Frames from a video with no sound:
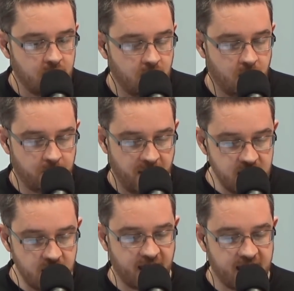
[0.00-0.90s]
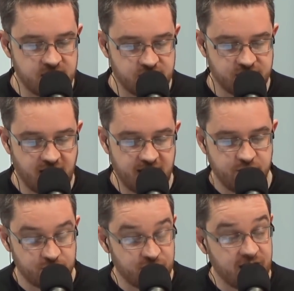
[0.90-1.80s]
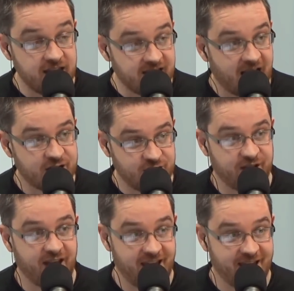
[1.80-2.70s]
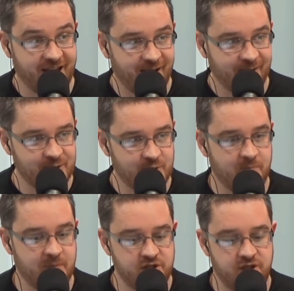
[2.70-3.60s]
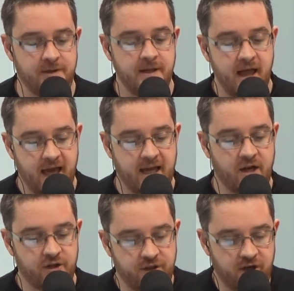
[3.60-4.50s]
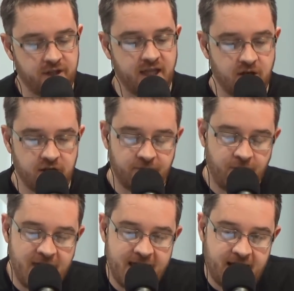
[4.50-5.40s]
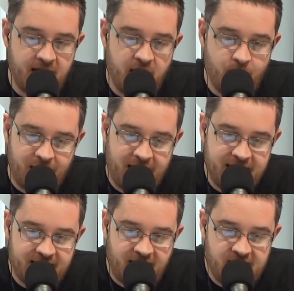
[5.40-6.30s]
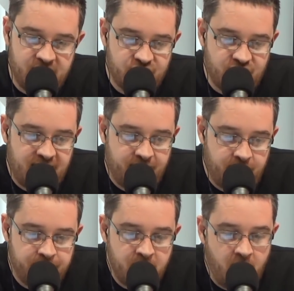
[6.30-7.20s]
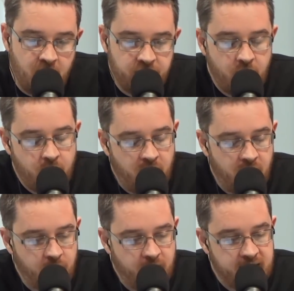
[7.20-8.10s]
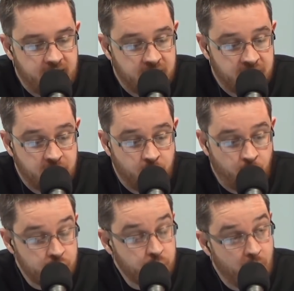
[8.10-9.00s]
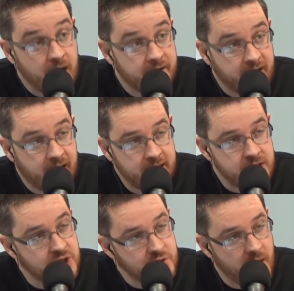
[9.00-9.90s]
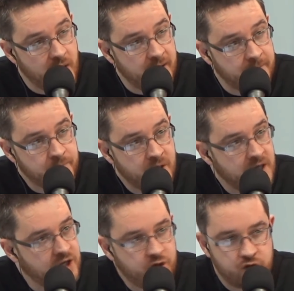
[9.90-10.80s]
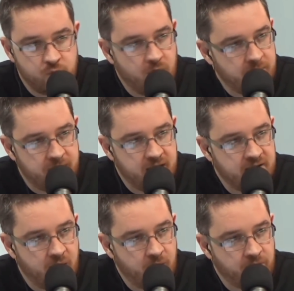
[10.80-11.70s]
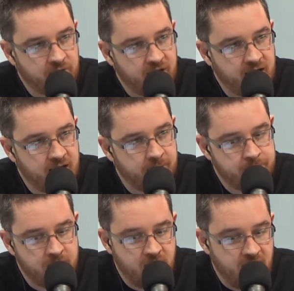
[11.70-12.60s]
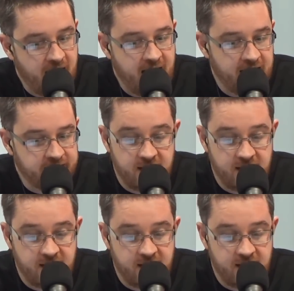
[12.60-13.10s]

on many occasions that he doesn't need to actually take you down to submit you. And I think, like, if he can allow it get into clinch, and even although Holloway works well in a clinch as well, he doesn't want to be in there with Ortega. No. And